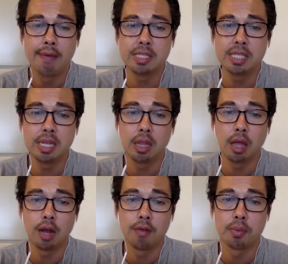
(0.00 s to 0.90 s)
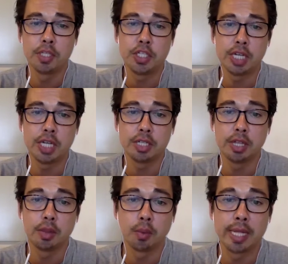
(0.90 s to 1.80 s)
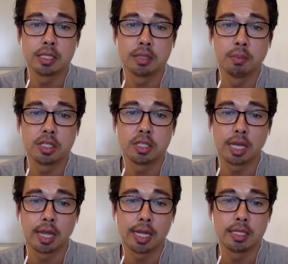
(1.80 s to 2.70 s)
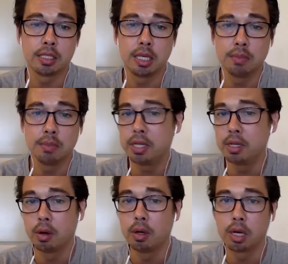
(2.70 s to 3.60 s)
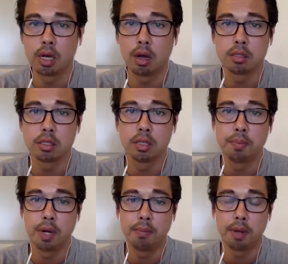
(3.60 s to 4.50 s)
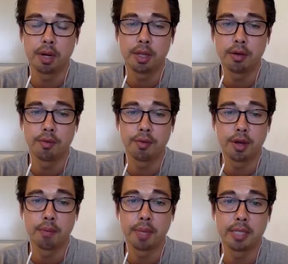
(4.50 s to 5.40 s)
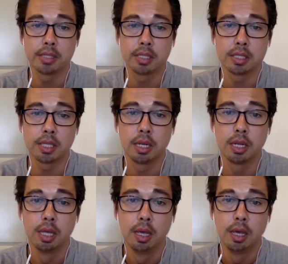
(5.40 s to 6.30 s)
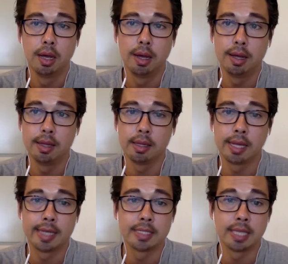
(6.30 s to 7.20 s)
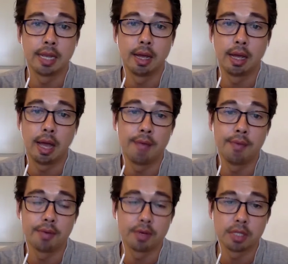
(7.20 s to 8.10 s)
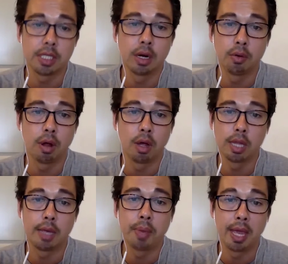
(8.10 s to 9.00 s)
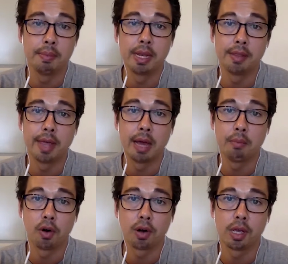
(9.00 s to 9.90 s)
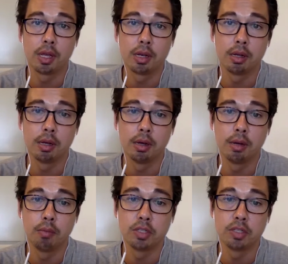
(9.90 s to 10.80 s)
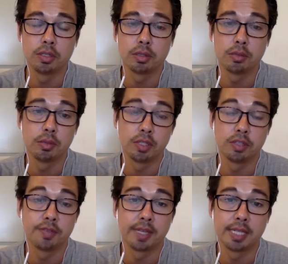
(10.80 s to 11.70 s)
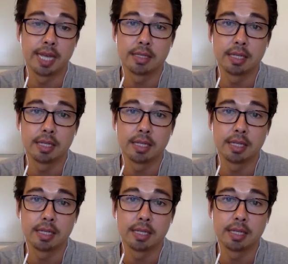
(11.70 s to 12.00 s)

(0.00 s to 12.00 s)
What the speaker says: seen a lot of appreciation in the rents as much as I'd like to see, but, you know, a constant bump on a year-over-year basis. And like I said, I've never seen a late payment in that market, which is fantastic.